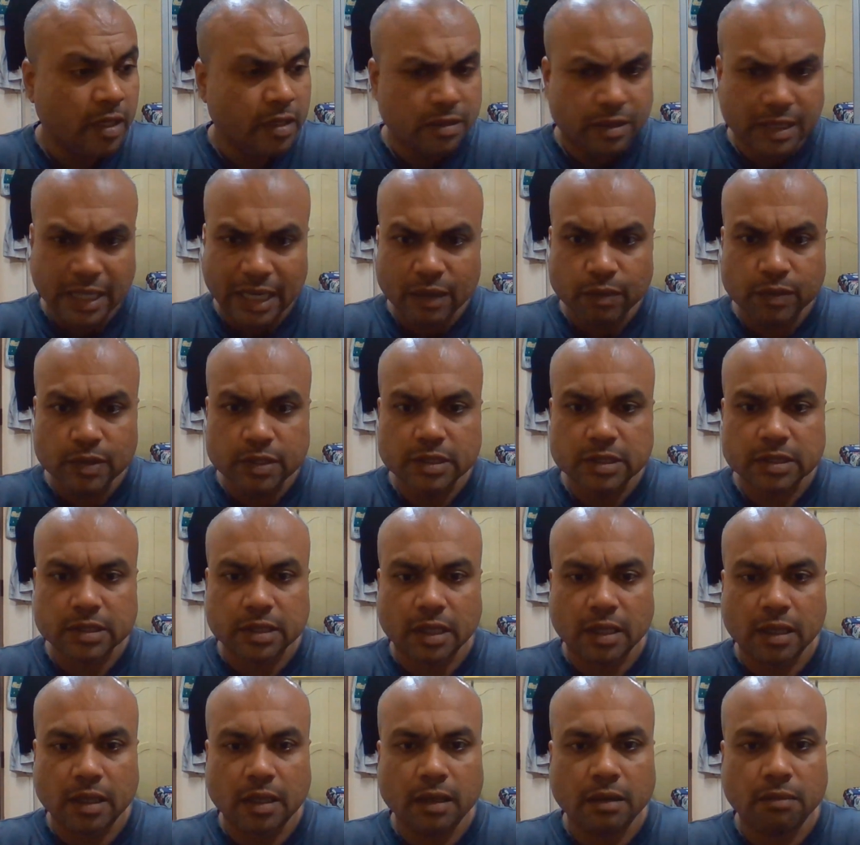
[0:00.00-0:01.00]
That was
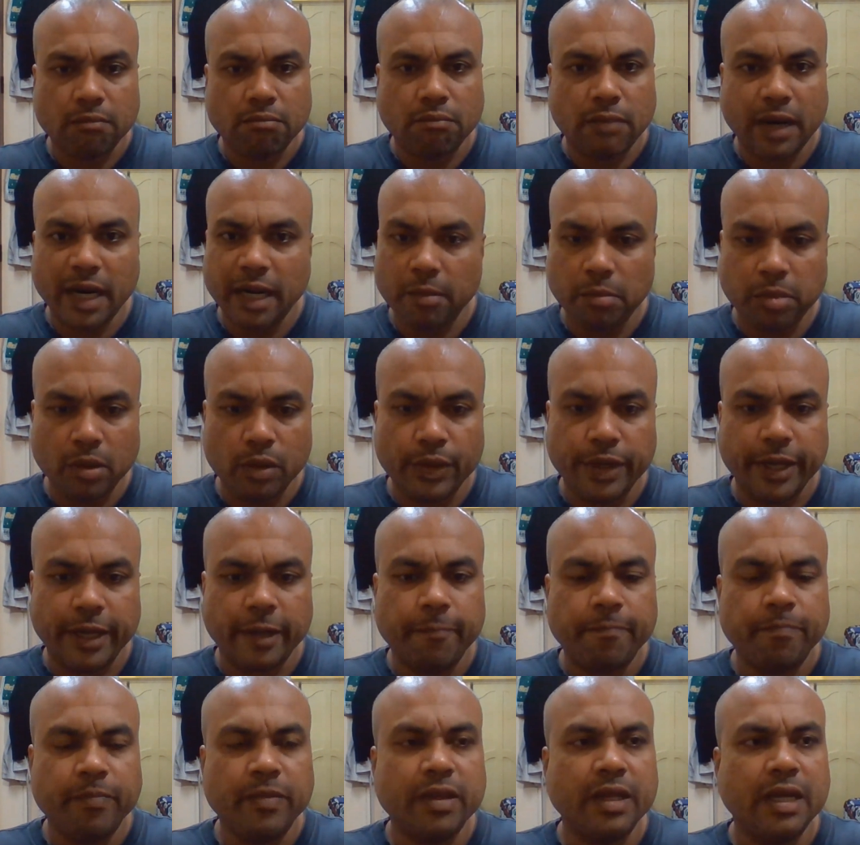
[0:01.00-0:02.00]
mind blowing.
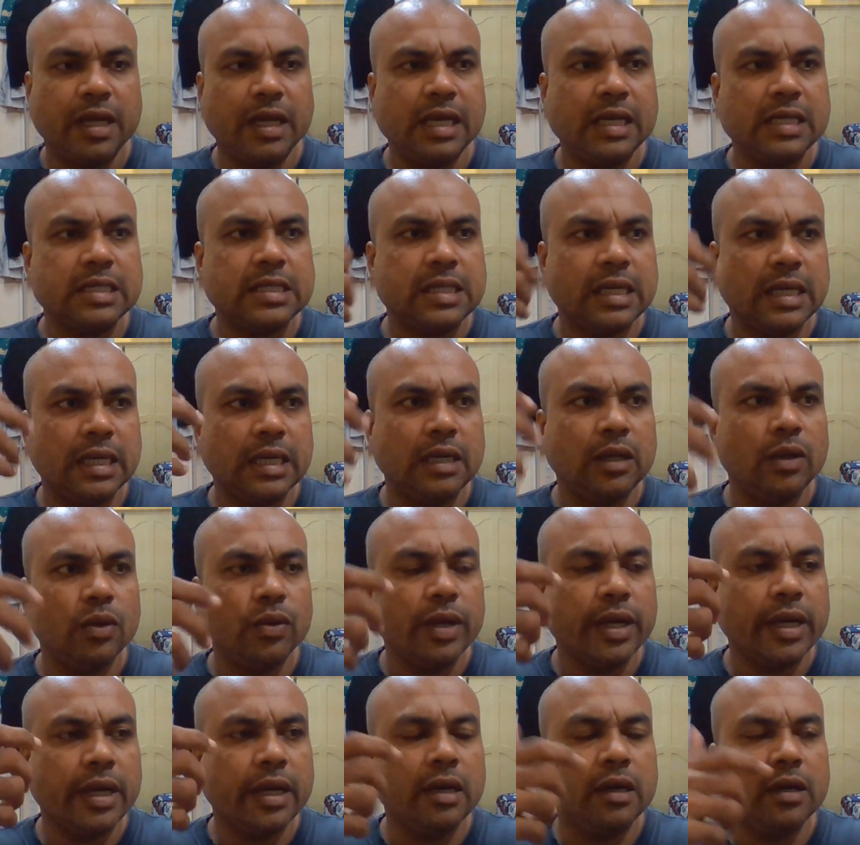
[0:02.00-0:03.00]
Then I started
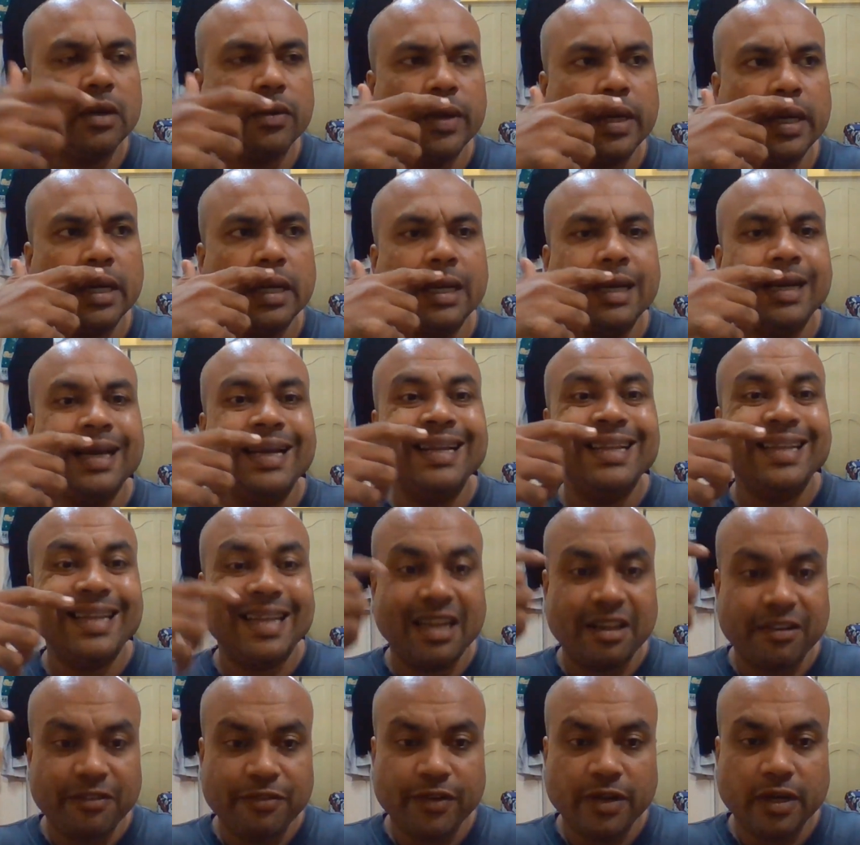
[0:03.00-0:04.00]
looking into it
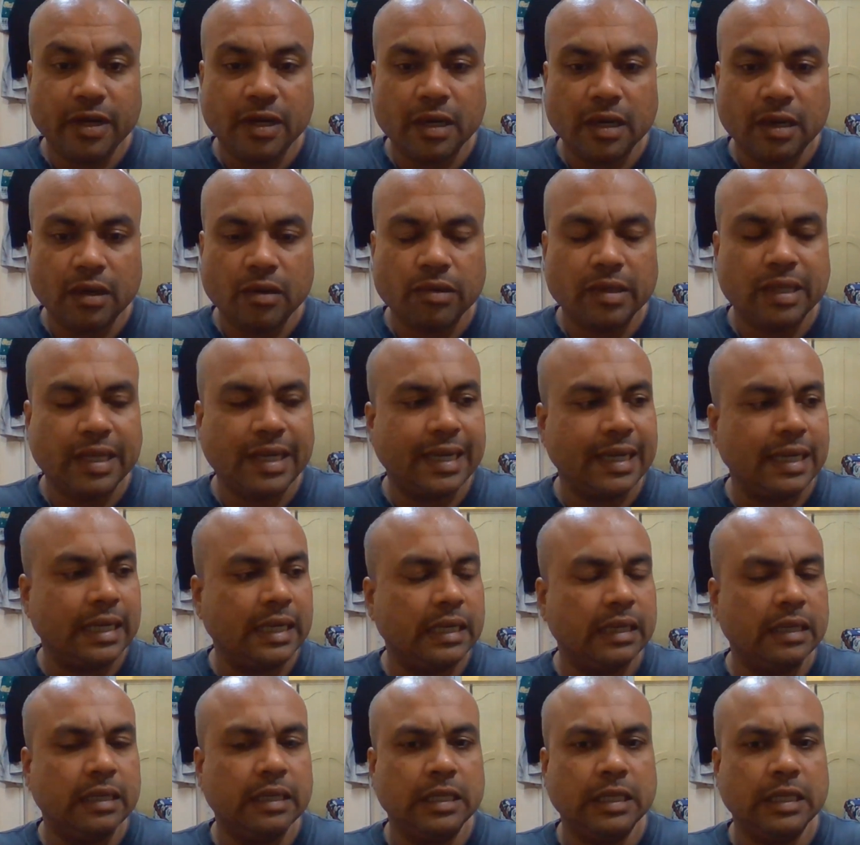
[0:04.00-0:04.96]
and I figured out that